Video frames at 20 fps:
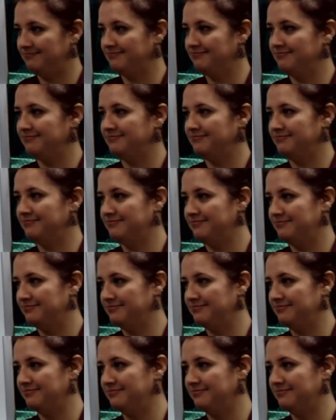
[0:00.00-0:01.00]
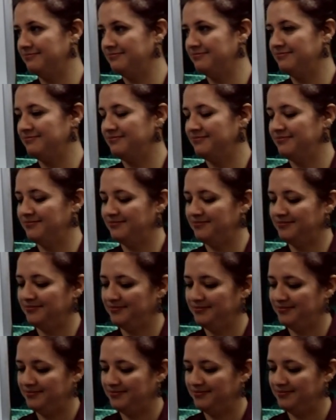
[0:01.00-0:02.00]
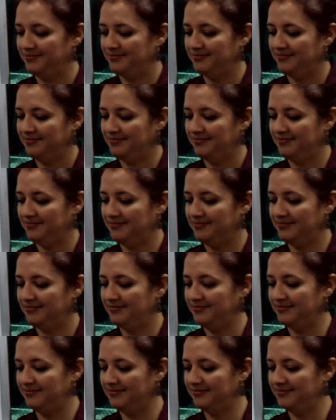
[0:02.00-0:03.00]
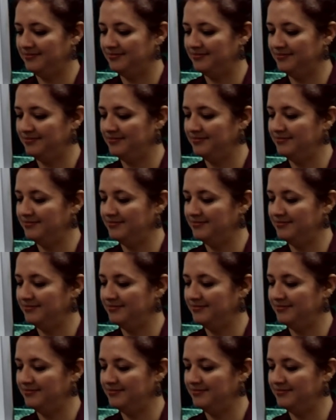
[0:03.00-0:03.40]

This person isn't speaking.